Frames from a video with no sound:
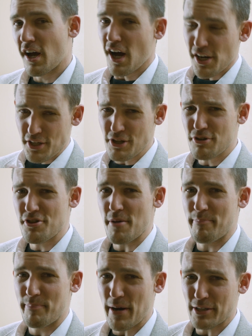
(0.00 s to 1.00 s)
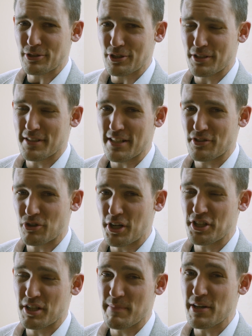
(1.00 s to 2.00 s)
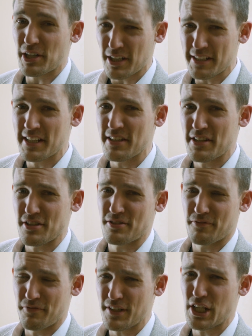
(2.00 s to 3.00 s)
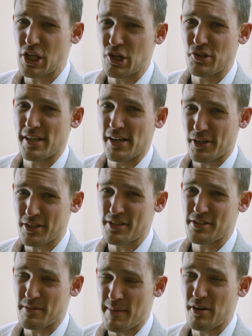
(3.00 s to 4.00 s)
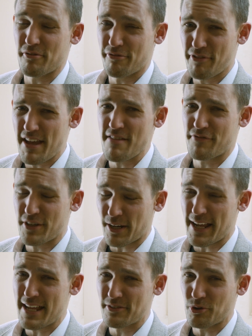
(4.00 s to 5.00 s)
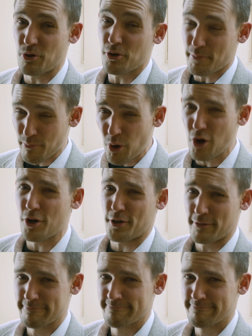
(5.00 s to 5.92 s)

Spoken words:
Are you the person that's going to be running this video that runs about $5,000 or more?